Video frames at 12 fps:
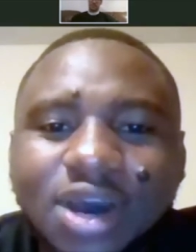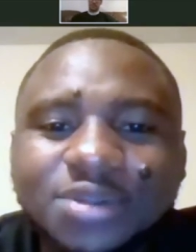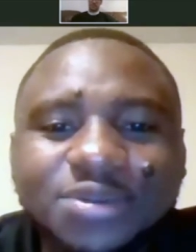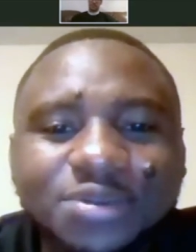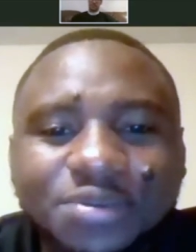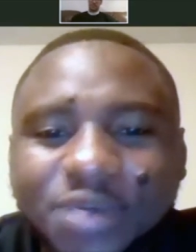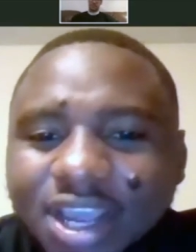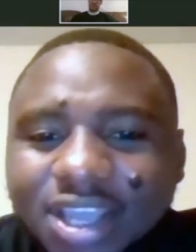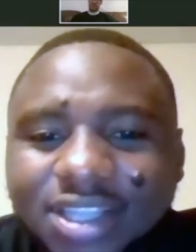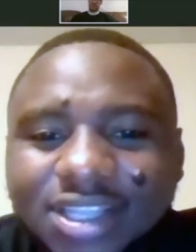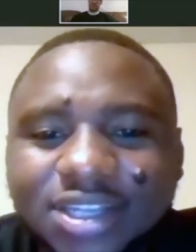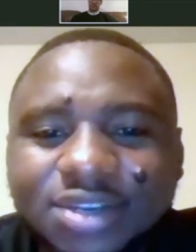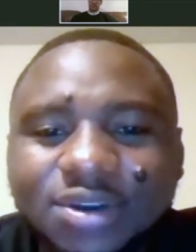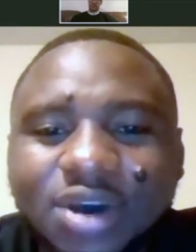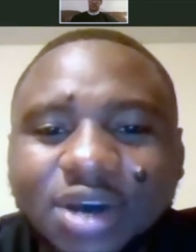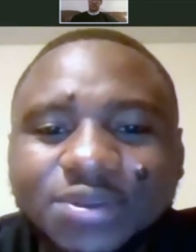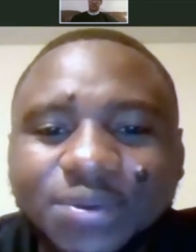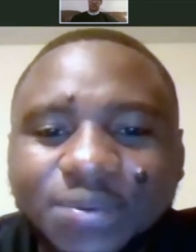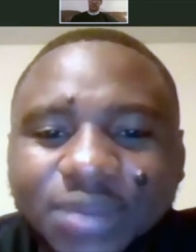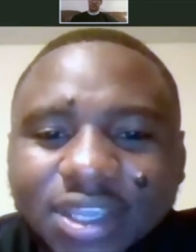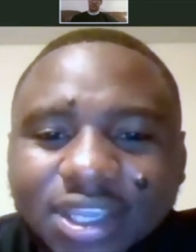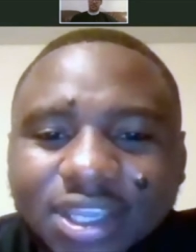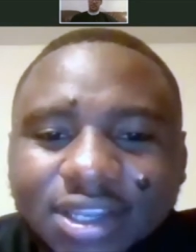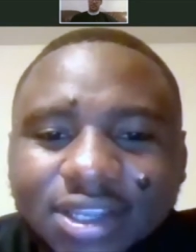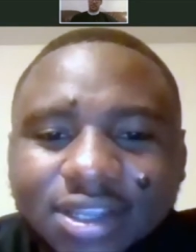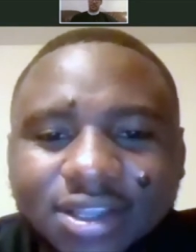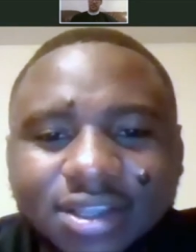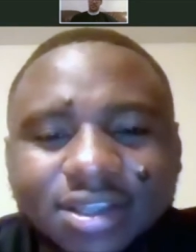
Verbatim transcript: to write, I didn't know how to read.